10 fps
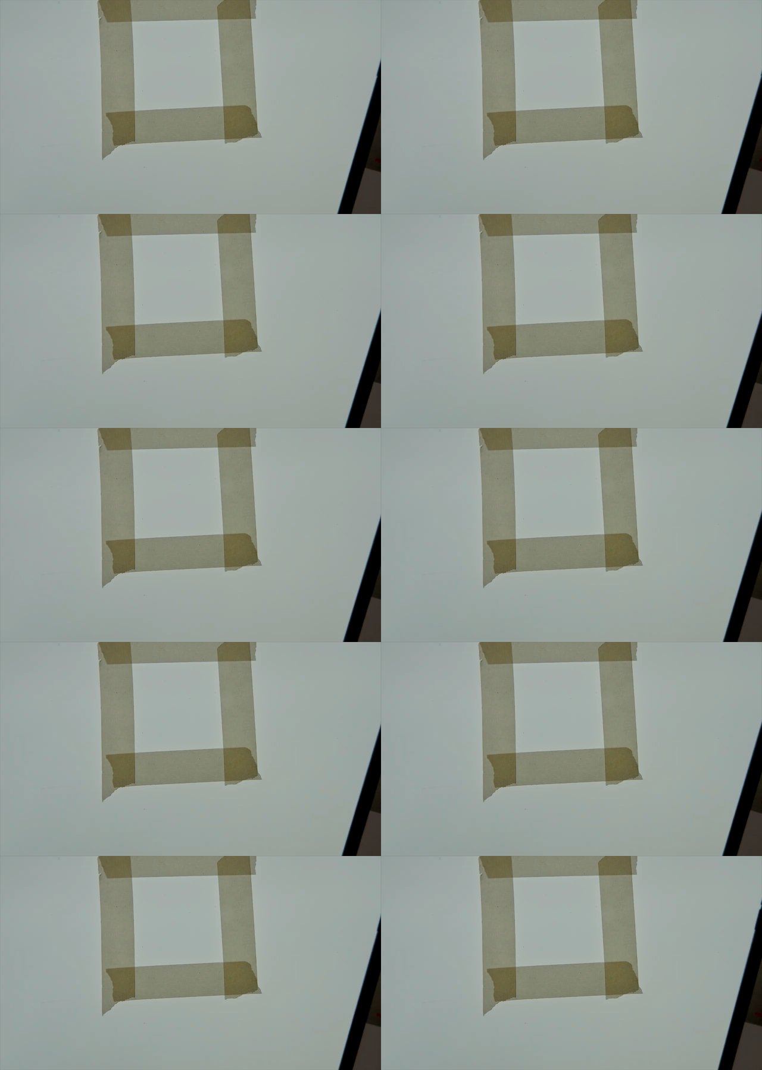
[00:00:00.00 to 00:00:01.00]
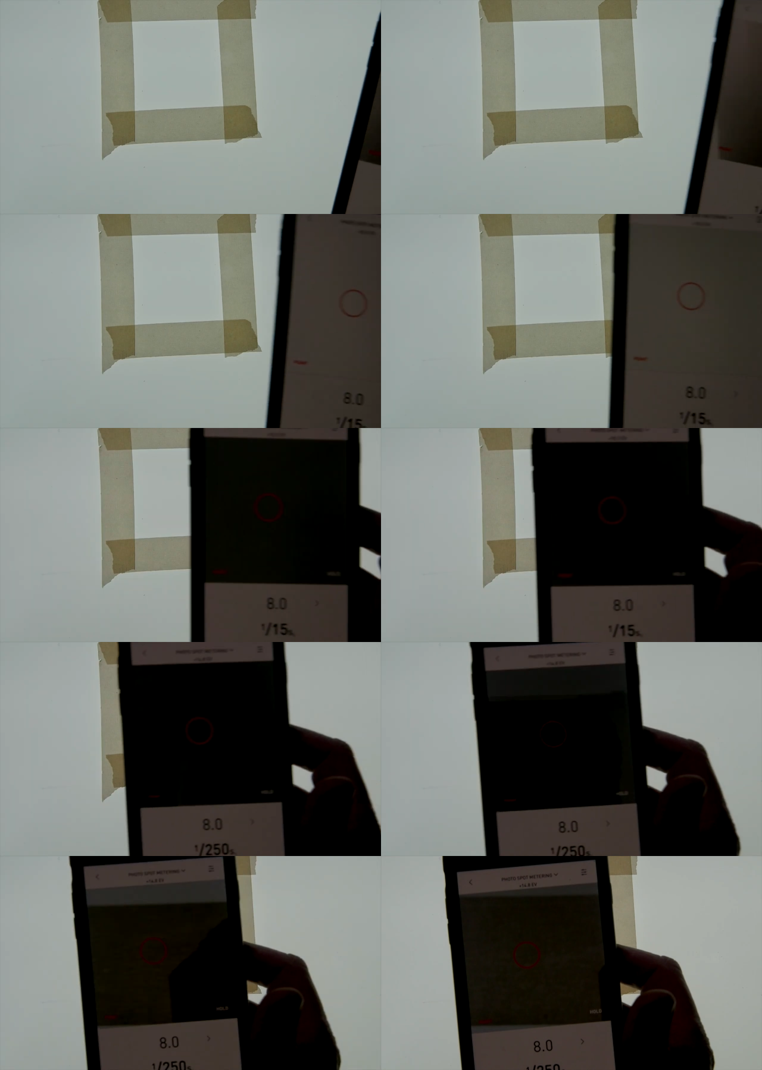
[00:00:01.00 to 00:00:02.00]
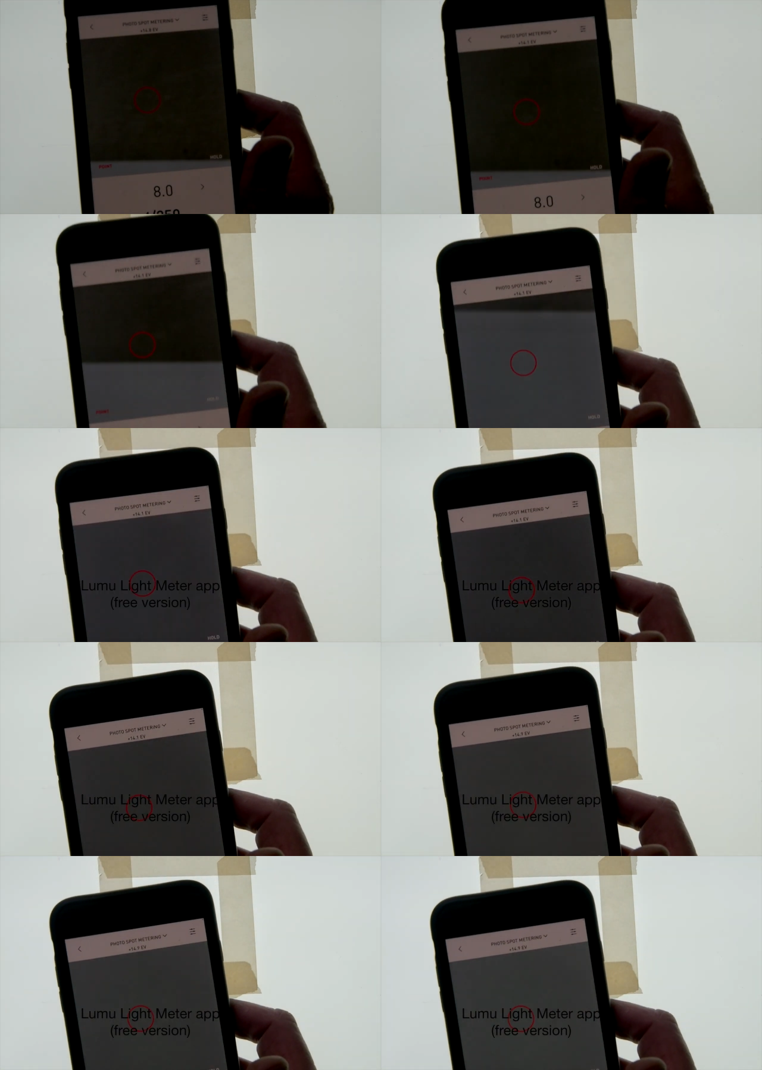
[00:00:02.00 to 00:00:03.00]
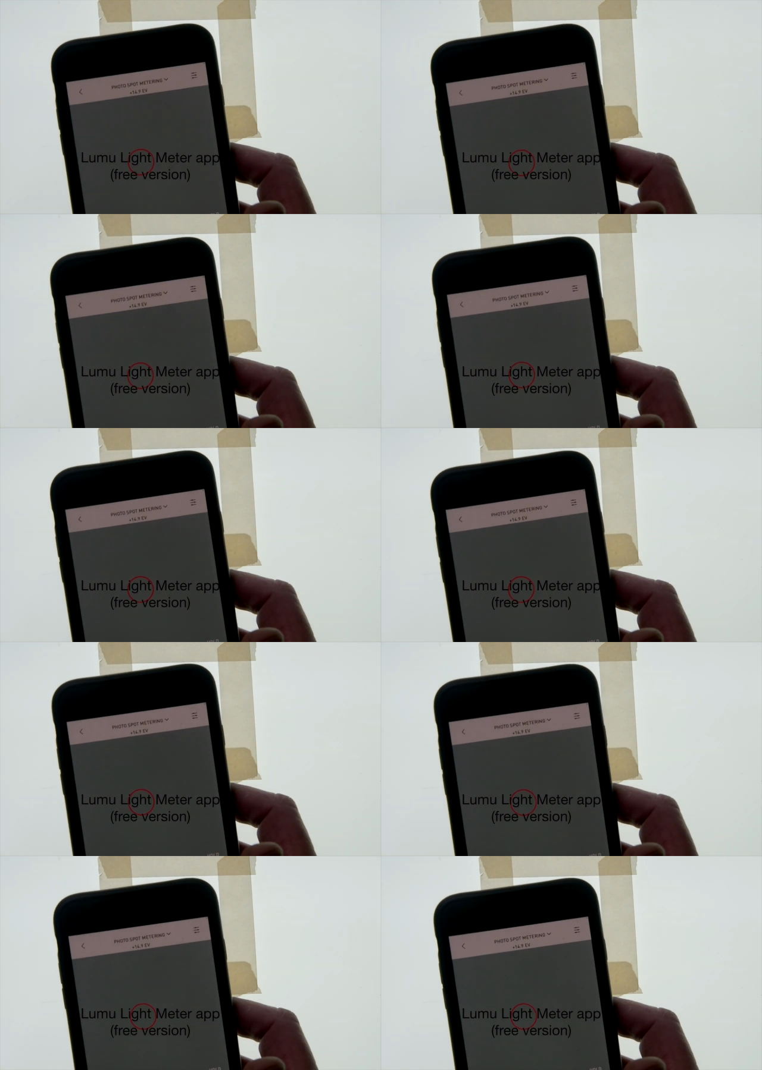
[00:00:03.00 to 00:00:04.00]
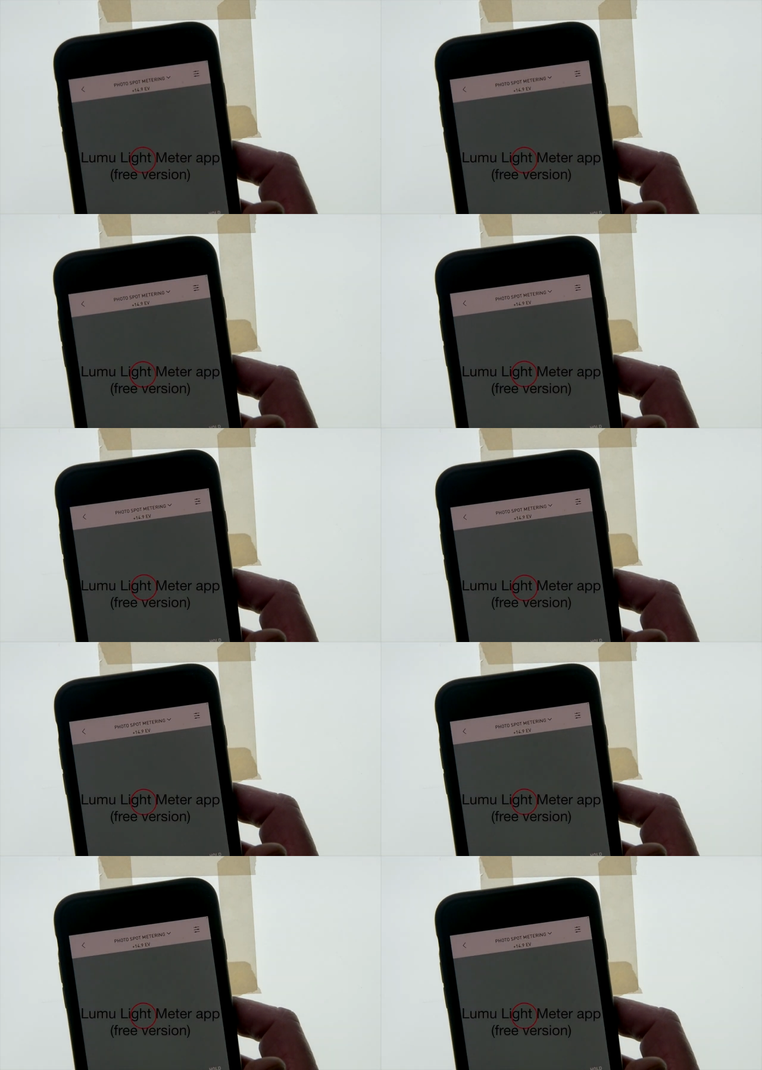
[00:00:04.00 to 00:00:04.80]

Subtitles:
Nobody's mouth can be seen.